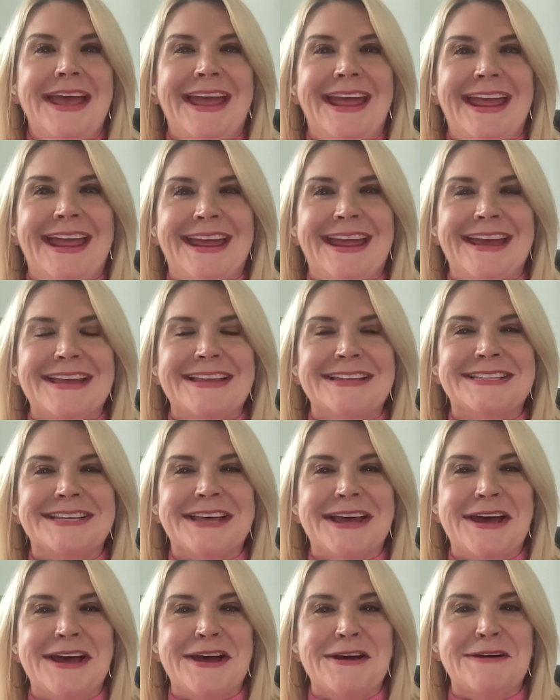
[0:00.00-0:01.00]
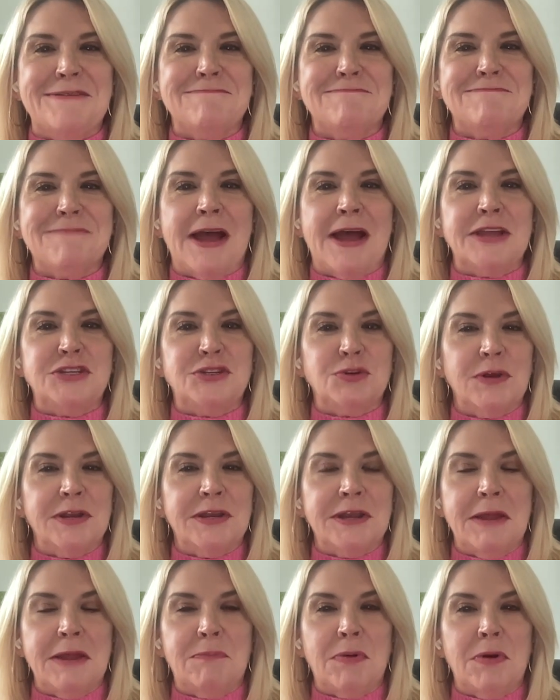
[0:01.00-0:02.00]
And I
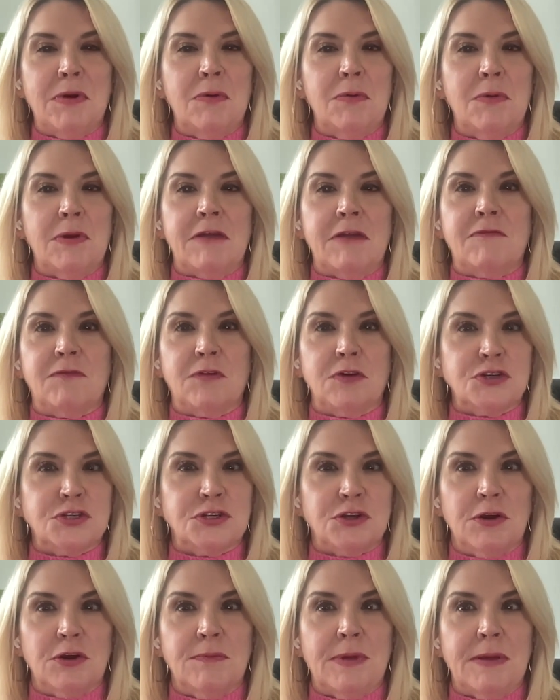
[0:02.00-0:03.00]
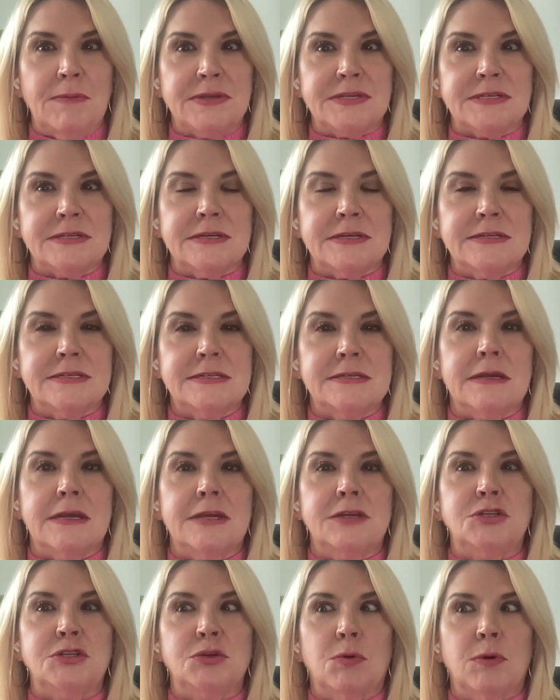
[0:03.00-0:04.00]
joined NAPO when I first started my business
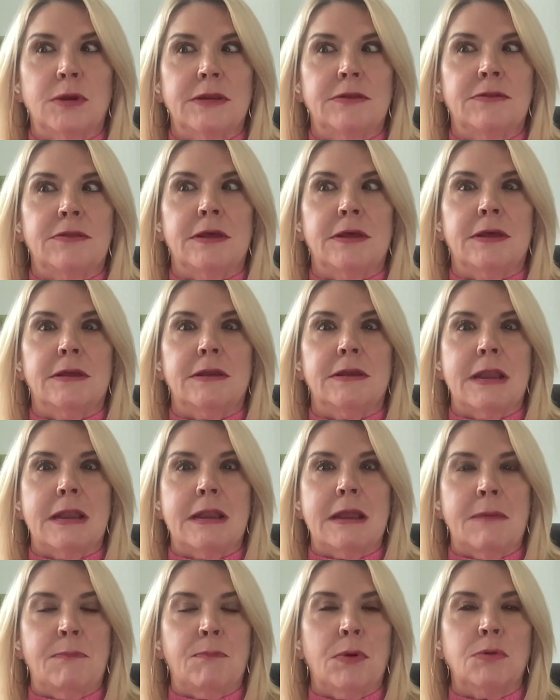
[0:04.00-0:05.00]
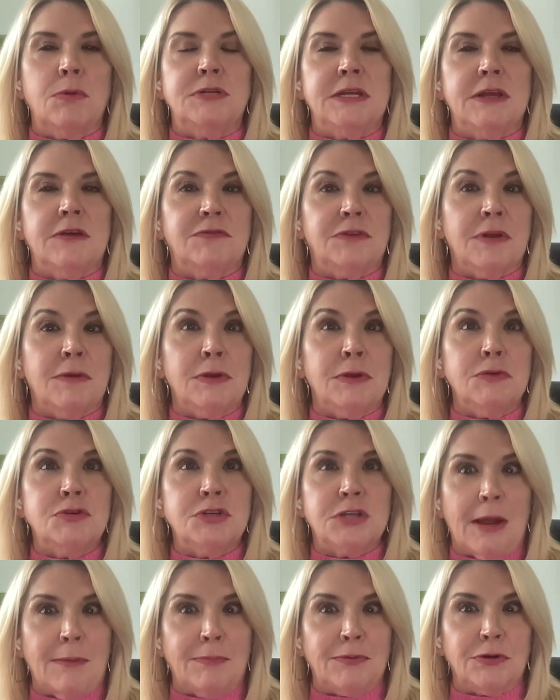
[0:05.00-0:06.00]
and joined the NAPO DFW
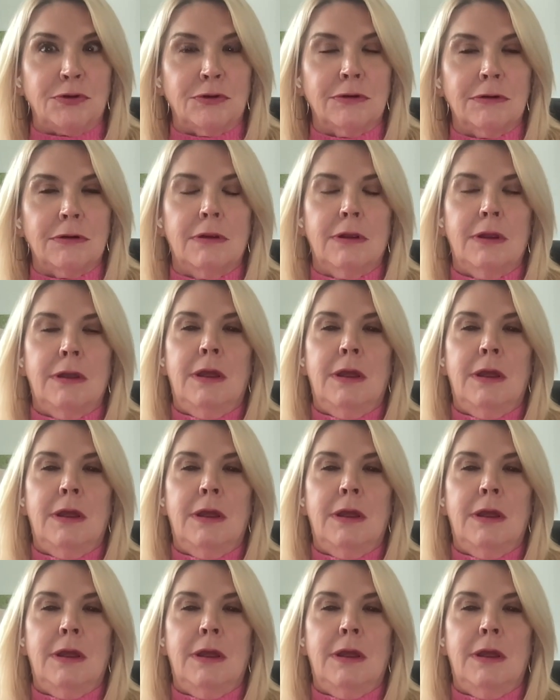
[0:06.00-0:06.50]
chapter.